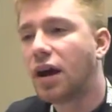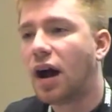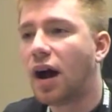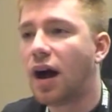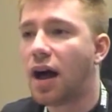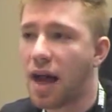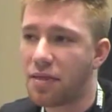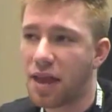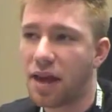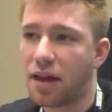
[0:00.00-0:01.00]

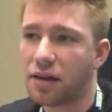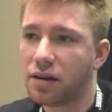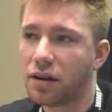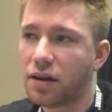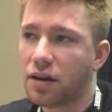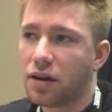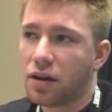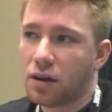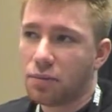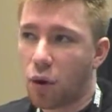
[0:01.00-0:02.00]
And then
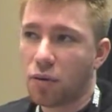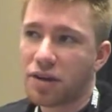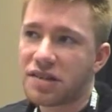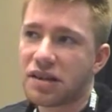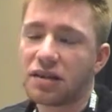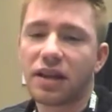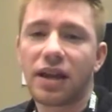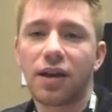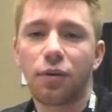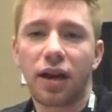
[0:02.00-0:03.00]
more
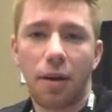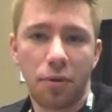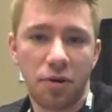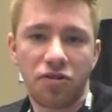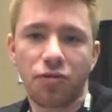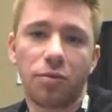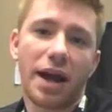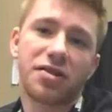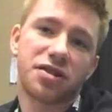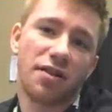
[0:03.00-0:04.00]
recently, we got permission from
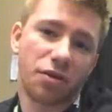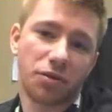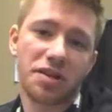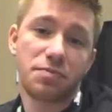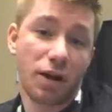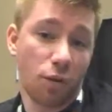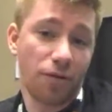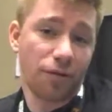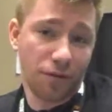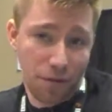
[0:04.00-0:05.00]
Microsoft to release
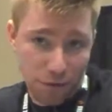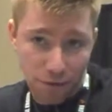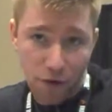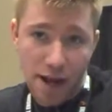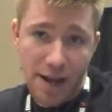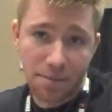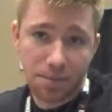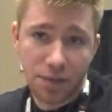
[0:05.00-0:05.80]
MechWarrior for free.